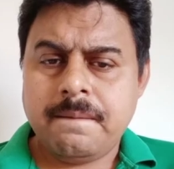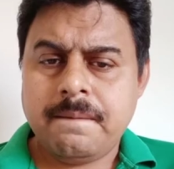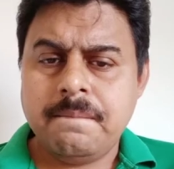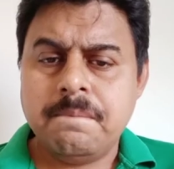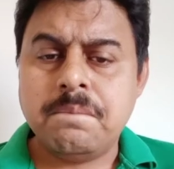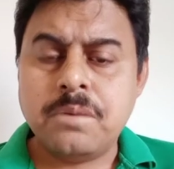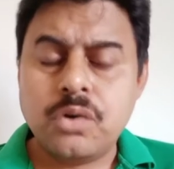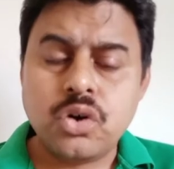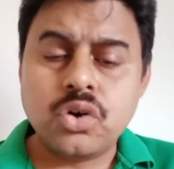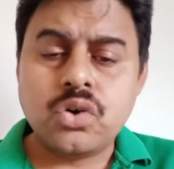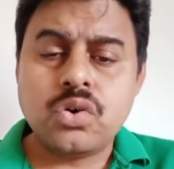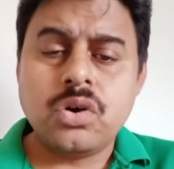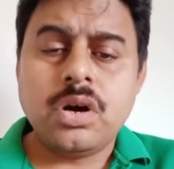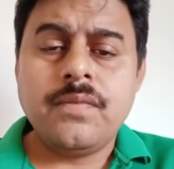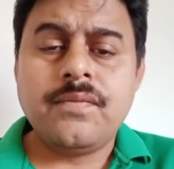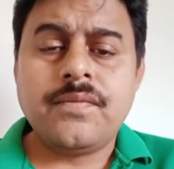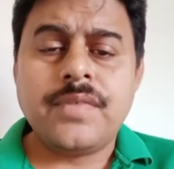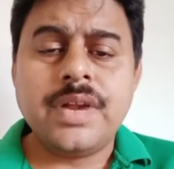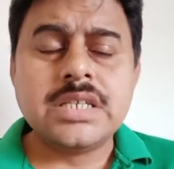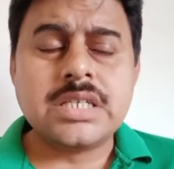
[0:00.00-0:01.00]
motto
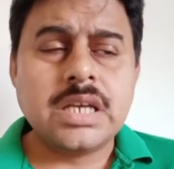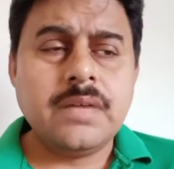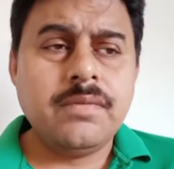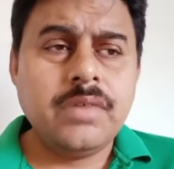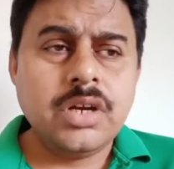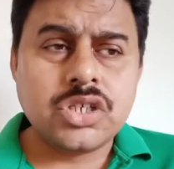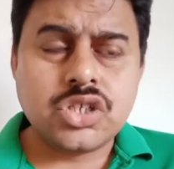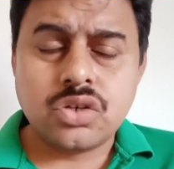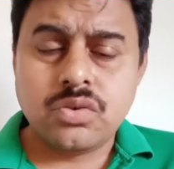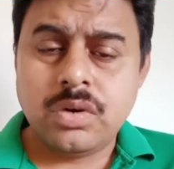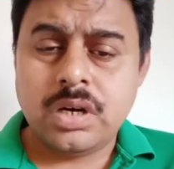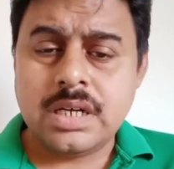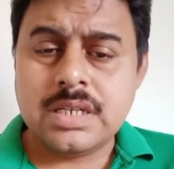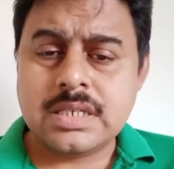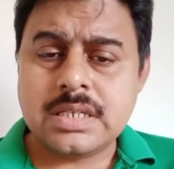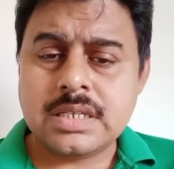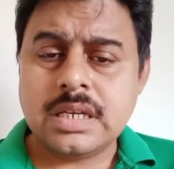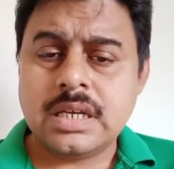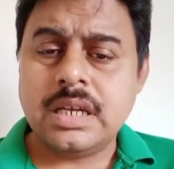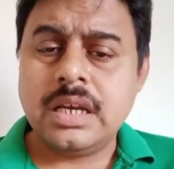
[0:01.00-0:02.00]
of French Revolution
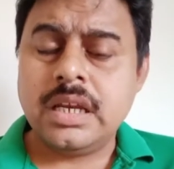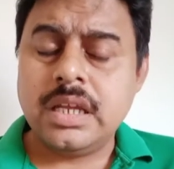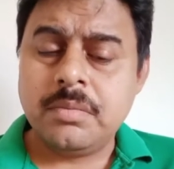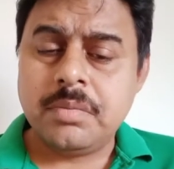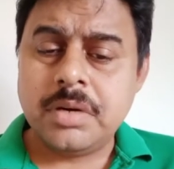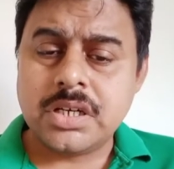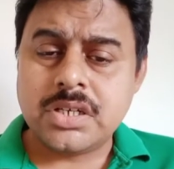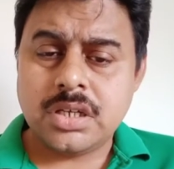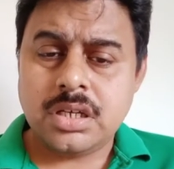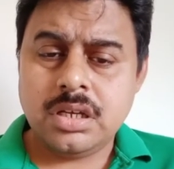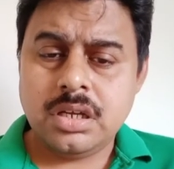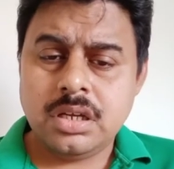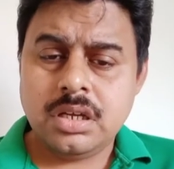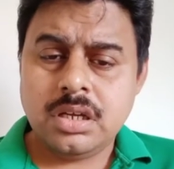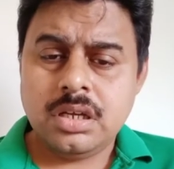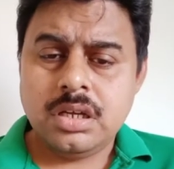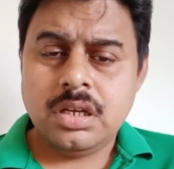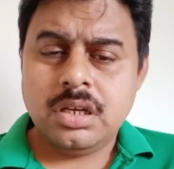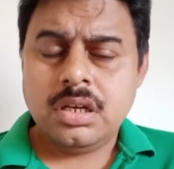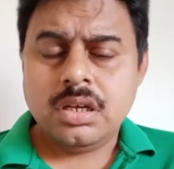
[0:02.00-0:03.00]
was liberty,
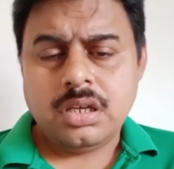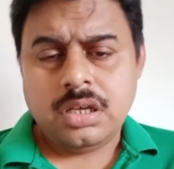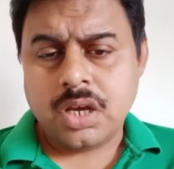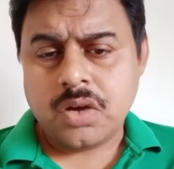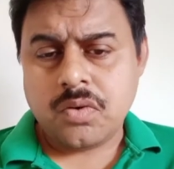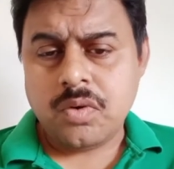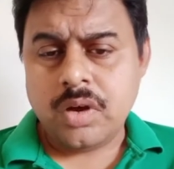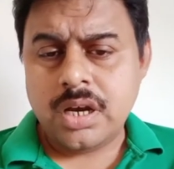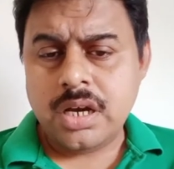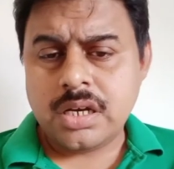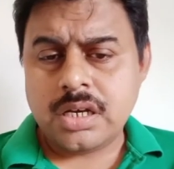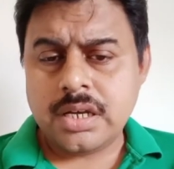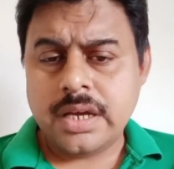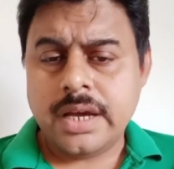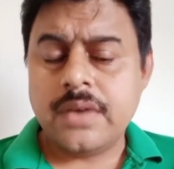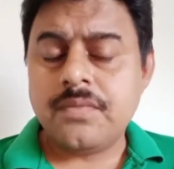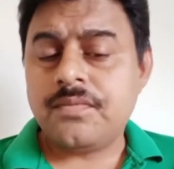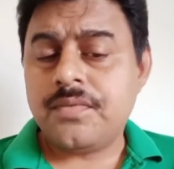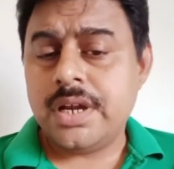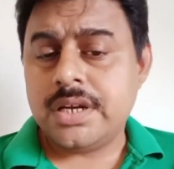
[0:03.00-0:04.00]
equality
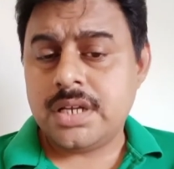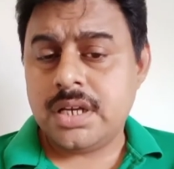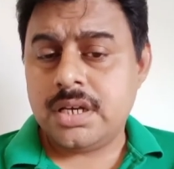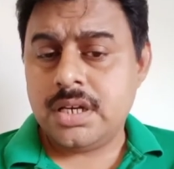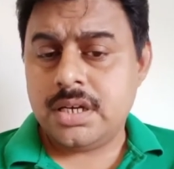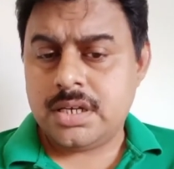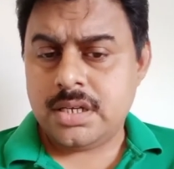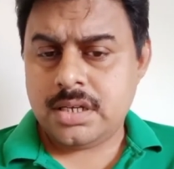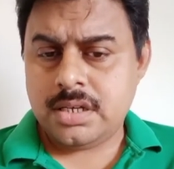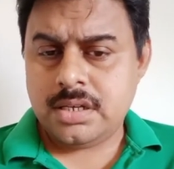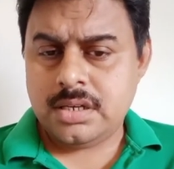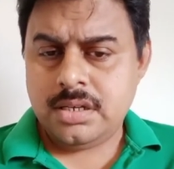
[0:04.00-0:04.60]
and fraternity.